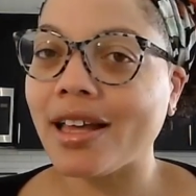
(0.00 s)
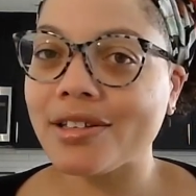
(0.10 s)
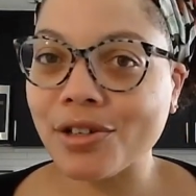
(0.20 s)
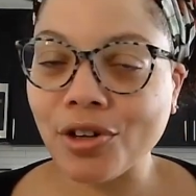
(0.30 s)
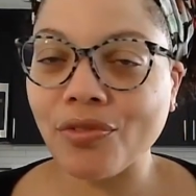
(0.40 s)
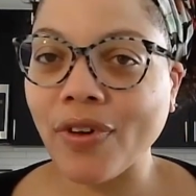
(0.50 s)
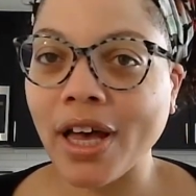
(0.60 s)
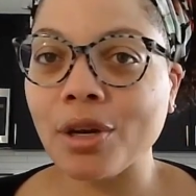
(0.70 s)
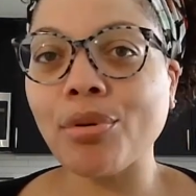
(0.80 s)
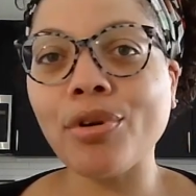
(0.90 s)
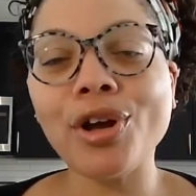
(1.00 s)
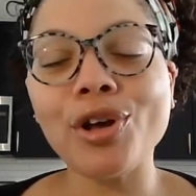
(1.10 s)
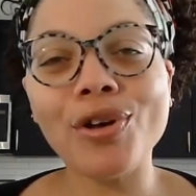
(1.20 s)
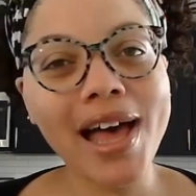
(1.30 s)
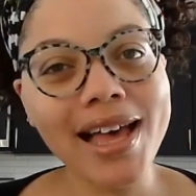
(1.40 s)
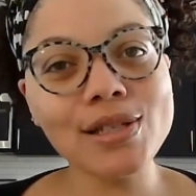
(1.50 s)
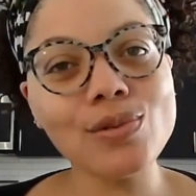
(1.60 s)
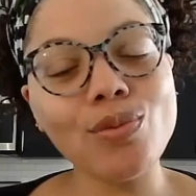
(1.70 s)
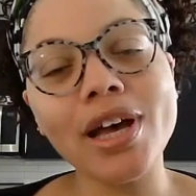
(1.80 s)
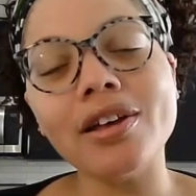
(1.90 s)
certified pro
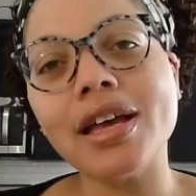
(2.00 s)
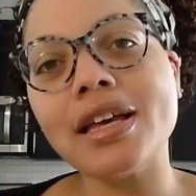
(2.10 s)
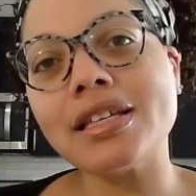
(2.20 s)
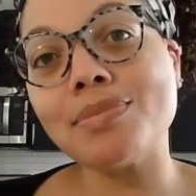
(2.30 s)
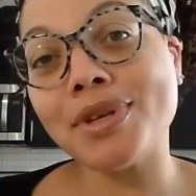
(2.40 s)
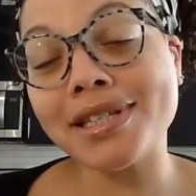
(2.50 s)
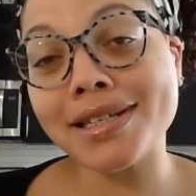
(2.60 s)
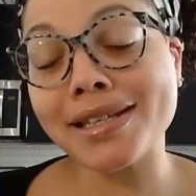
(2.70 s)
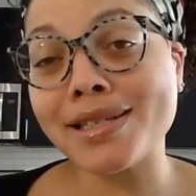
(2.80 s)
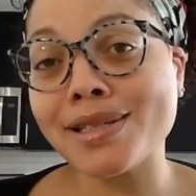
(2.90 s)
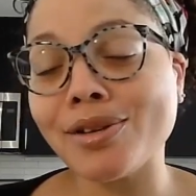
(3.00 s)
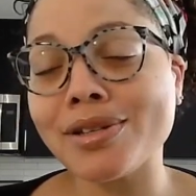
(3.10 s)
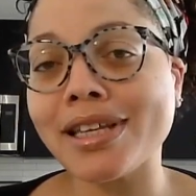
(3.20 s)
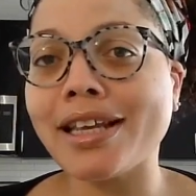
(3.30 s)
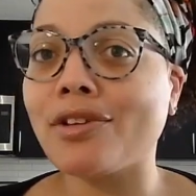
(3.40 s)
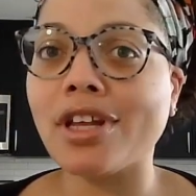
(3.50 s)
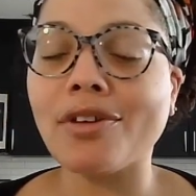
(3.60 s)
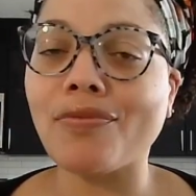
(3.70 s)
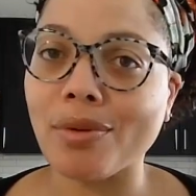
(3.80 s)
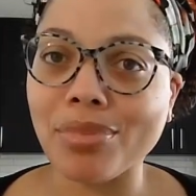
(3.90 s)
as well as business consultant and
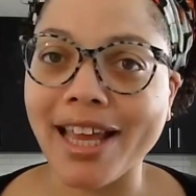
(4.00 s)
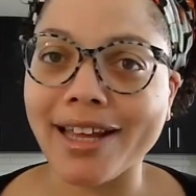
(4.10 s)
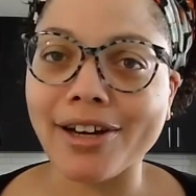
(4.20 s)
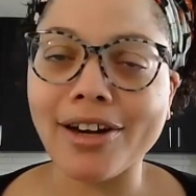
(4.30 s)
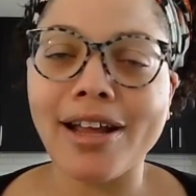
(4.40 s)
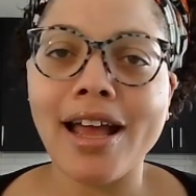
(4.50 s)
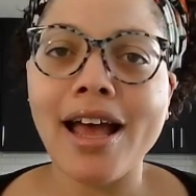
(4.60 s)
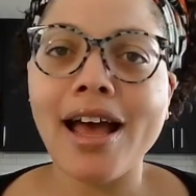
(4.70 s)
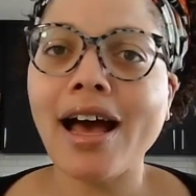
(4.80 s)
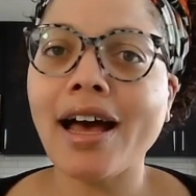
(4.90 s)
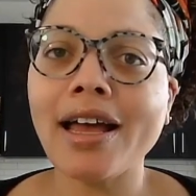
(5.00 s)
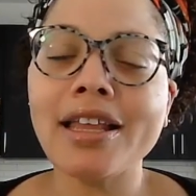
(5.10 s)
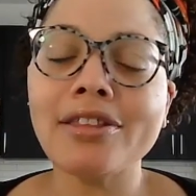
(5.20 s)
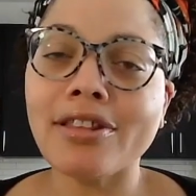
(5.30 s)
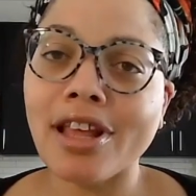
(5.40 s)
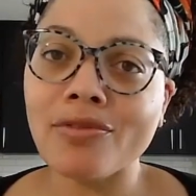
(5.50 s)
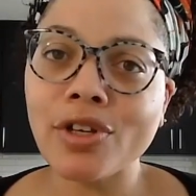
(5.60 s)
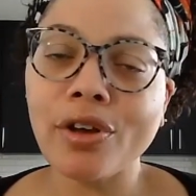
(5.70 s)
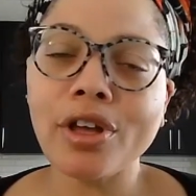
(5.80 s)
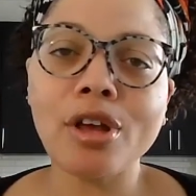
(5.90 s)
event planner. I love
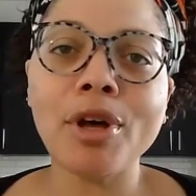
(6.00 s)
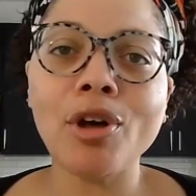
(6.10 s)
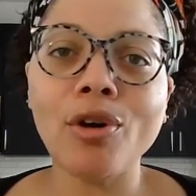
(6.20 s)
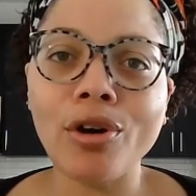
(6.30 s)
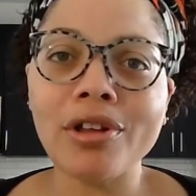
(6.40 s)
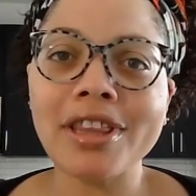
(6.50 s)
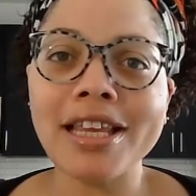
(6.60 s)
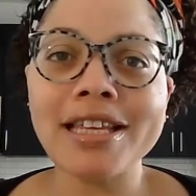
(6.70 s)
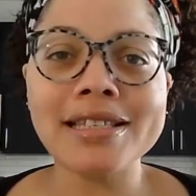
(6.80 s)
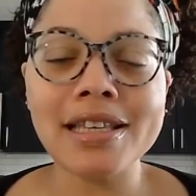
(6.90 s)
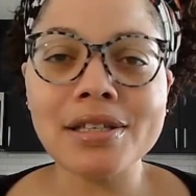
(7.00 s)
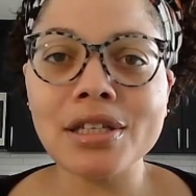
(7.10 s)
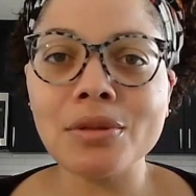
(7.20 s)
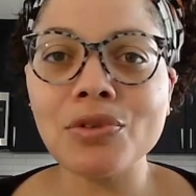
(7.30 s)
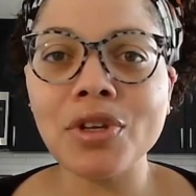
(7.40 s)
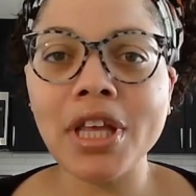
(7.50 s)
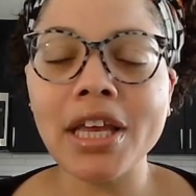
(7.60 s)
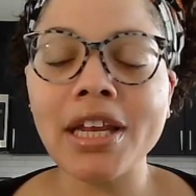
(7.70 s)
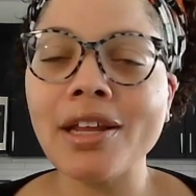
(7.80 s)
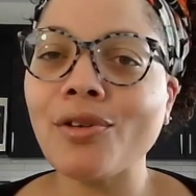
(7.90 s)
talking about all things systems
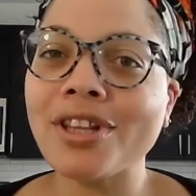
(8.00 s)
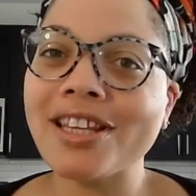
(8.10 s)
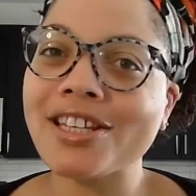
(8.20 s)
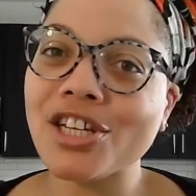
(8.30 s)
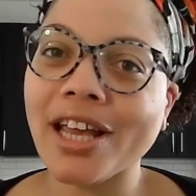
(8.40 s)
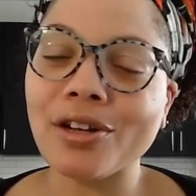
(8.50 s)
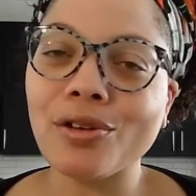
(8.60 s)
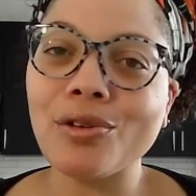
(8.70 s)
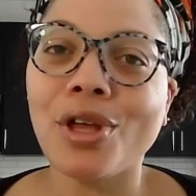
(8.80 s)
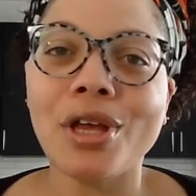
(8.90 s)
related on this channel